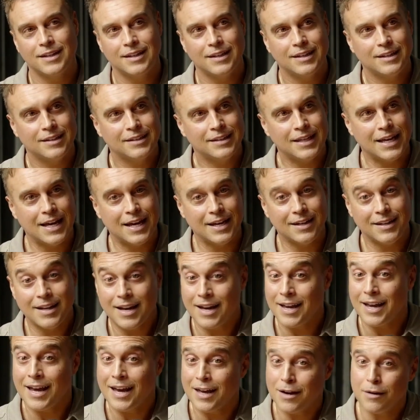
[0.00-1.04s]
that I
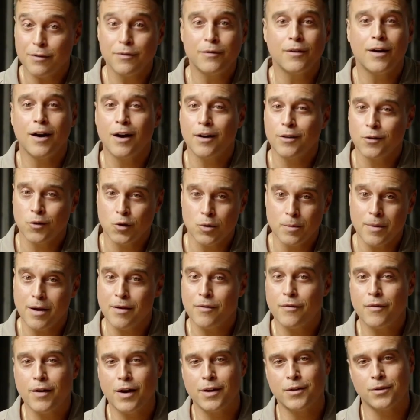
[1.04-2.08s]
had a father, or my
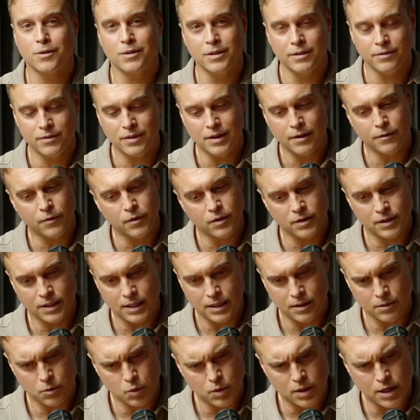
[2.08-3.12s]
father lived differently,
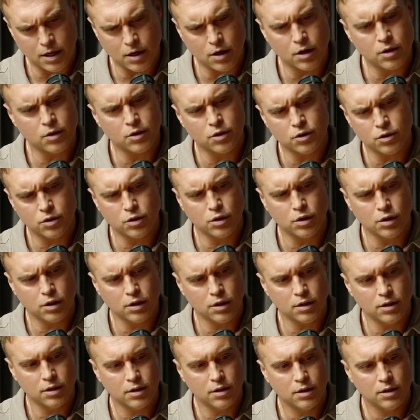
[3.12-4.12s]
when I understood